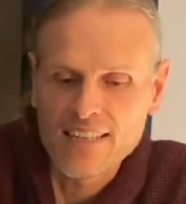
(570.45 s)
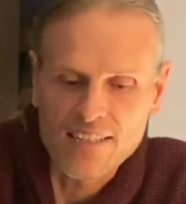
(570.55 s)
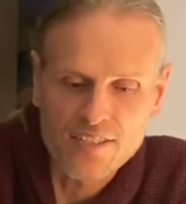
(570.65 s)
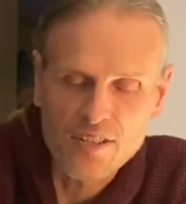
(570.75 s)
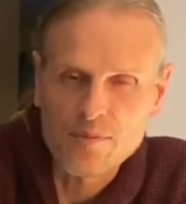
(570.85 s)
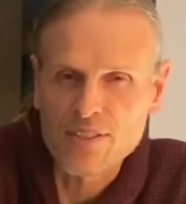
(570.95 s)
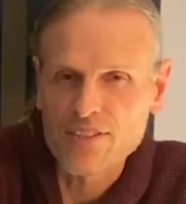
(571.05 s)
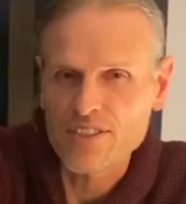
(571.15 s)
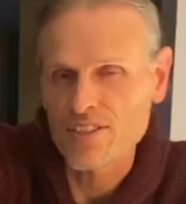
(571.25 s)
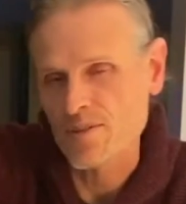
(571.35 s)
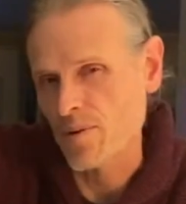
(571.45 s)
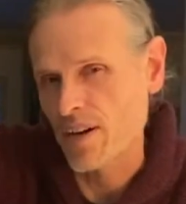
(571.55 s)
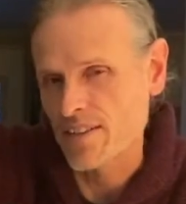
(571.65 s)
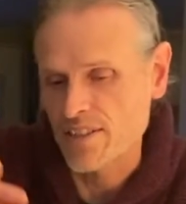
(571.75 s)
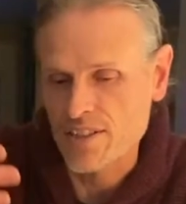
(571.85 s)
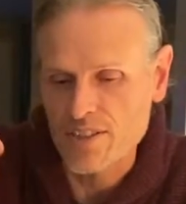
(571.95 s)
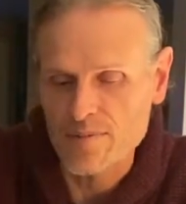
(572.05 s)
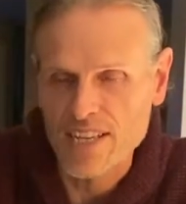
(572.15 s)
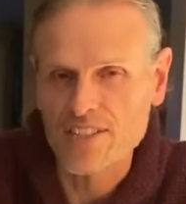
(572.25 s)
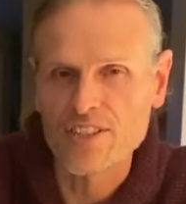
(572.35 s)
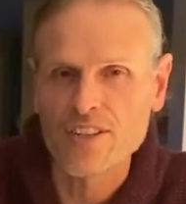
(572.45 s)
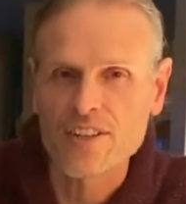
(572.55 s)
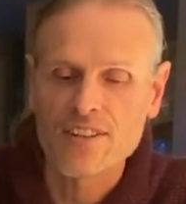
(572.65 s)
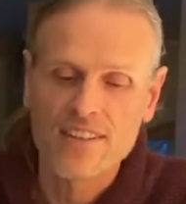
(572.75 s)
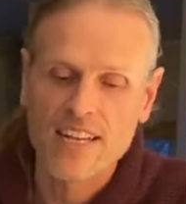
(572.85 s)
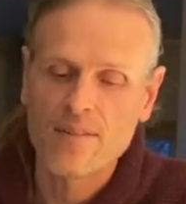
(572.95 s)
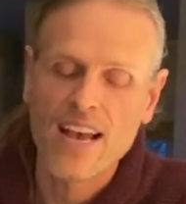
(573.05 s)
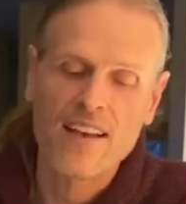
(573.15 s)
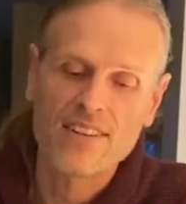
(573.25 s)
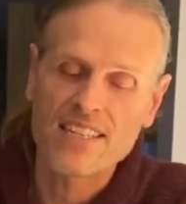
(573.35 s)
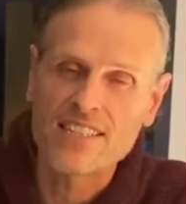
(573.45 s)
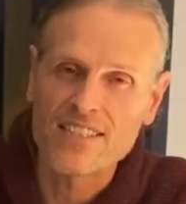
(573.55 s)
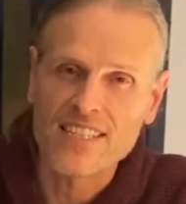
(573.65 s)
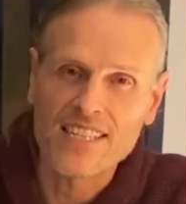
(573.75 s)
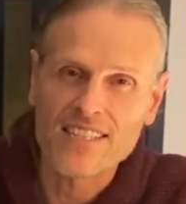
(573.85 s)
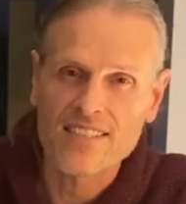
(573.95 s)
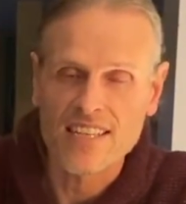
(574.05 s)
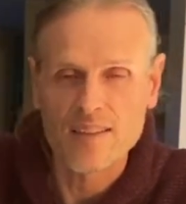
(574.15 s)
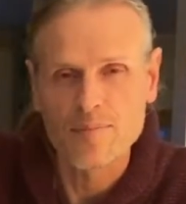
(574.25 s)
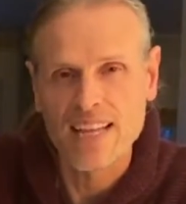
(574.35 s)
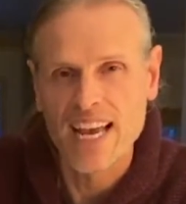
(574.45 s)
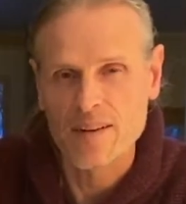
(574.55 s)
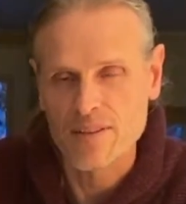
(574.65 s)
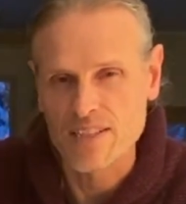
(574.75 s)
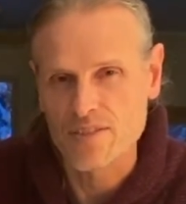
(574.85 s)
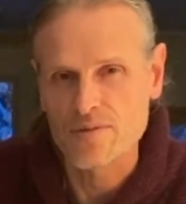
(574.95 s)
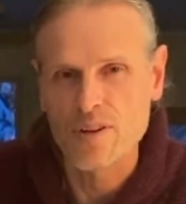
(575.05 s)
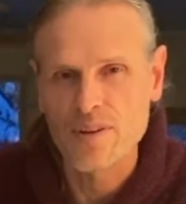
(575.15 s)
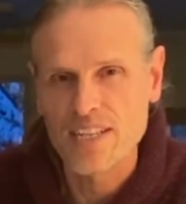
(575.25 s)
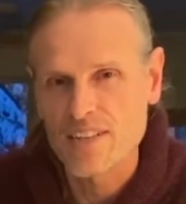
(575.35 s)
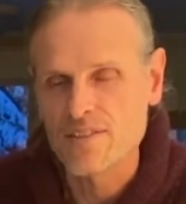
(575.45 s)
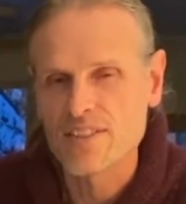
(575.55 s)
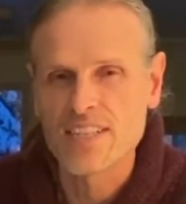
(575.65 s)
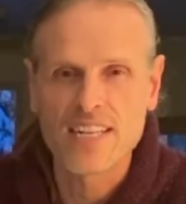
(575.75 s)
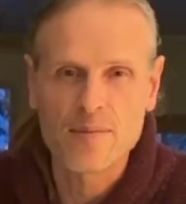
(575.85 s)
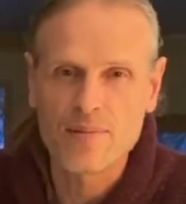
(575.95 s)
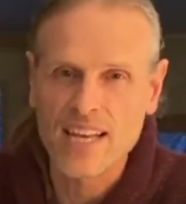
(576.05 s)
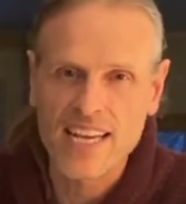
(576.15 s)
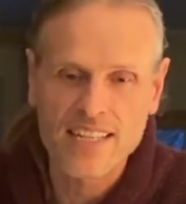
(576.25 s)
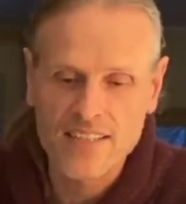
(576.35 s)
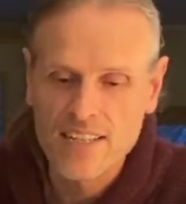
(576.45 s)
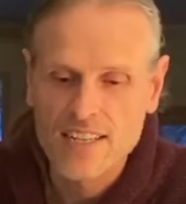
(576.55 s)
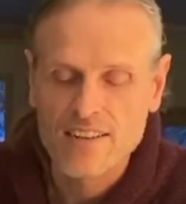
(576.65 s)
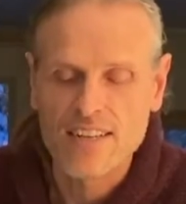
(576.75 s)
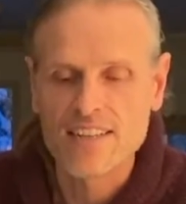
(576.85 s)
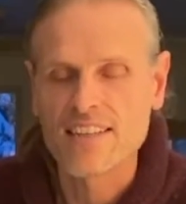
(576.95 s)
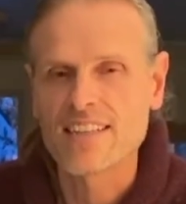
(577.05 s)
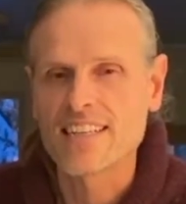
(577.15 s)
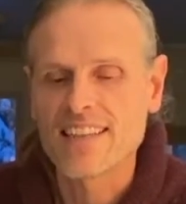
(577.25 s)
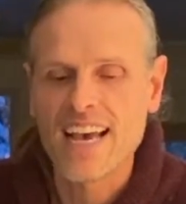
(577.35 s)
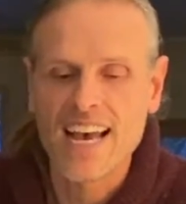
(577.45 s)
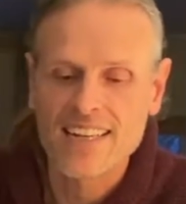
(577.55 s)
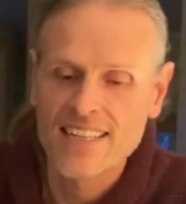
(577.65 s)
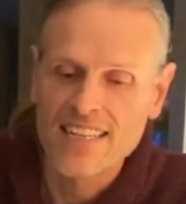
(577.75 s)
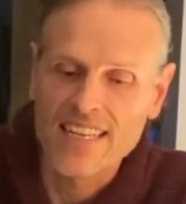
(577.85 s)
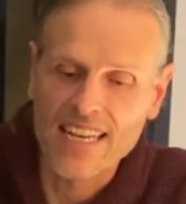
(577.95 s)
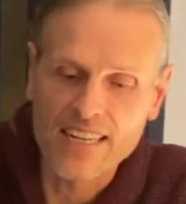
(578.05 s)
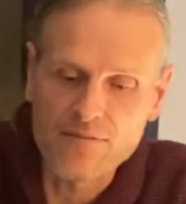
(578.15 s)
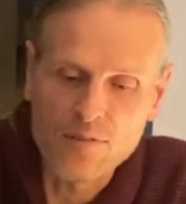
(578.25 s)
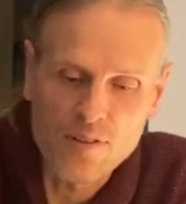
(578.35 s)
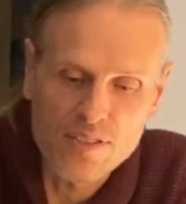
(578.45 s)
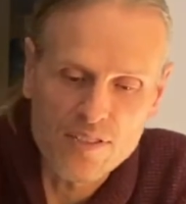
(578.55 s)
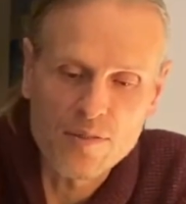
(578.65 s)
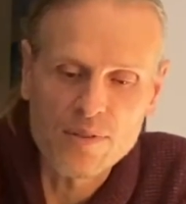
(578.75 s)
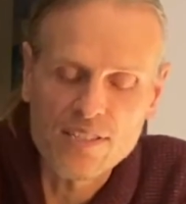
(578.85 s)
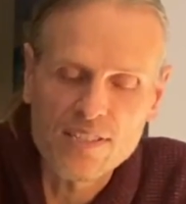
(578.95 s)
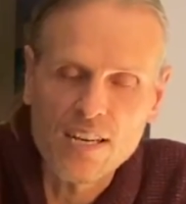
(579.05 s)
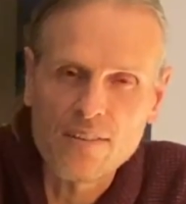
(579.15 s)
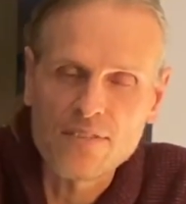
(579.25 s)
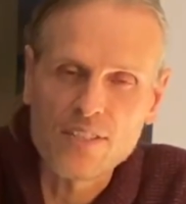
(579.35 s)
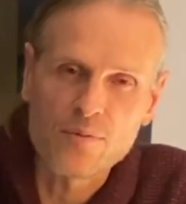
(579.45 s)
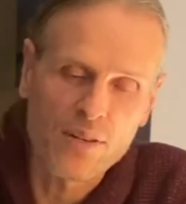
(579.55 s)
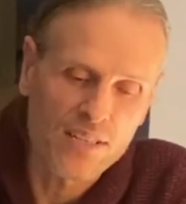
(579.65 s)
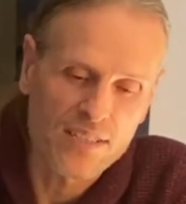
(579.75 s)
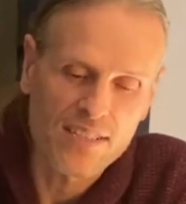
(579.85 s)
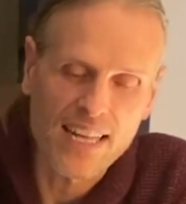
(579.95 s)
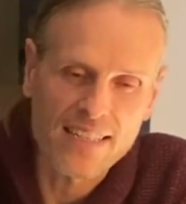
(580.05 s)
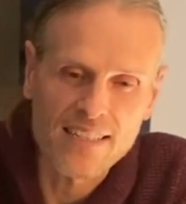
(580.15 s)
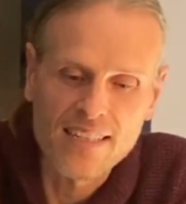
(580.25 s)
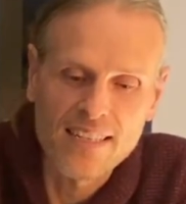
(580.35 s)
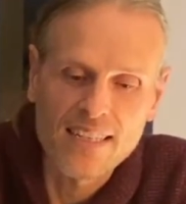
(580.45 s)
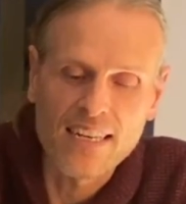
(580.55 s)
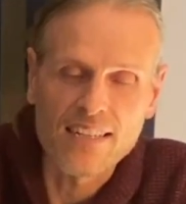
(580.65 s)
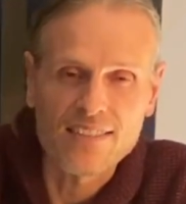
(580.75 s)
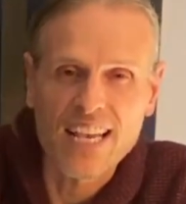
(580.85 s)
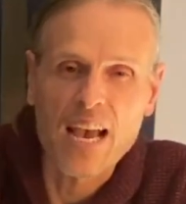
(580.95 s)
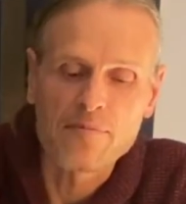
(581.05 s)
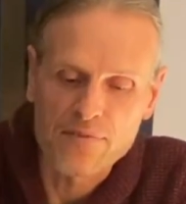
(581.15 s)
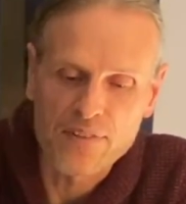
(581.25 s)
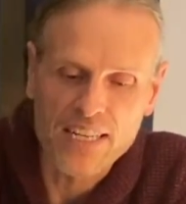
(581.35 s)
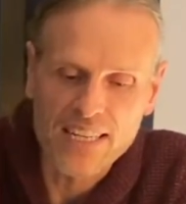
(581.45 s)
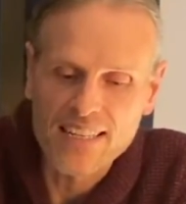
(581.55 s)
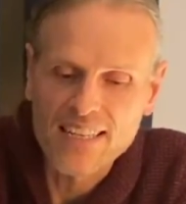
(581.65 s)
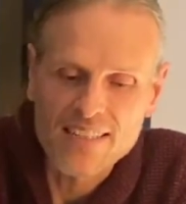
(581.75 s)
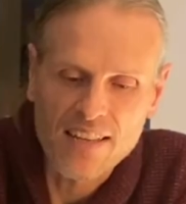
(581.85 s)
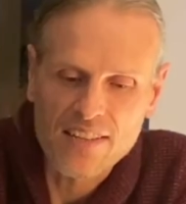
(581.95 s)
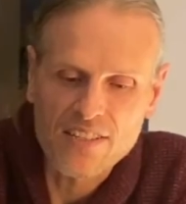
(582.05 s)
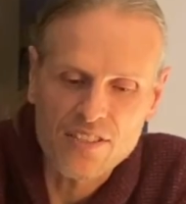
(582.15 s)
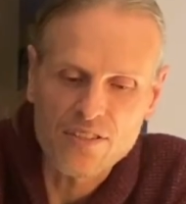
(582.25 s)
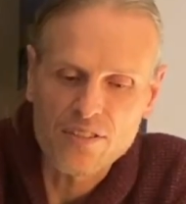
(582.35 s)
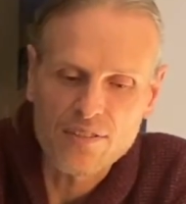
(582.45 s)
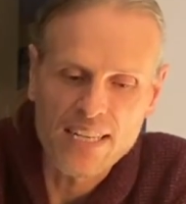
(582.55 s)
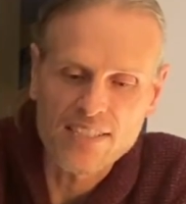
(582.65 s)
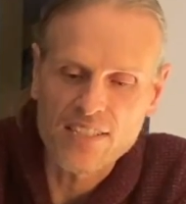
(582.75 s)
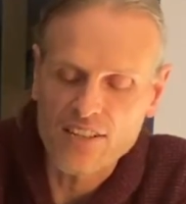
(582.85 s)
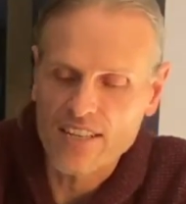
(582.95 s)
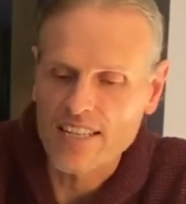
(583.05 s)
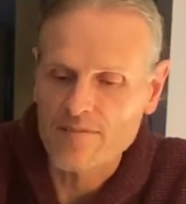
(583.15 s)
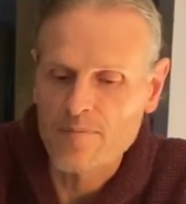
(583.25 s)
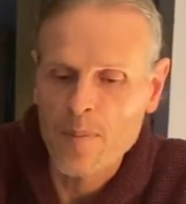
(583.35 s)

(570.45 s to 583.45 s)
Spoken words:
The tubers, you just want to make sure they don't have any disease, like the plant when it's growing, you don't see any blight or anything like that. And for the tuber itself, you just want to select scab-free, nothing too crazy looking,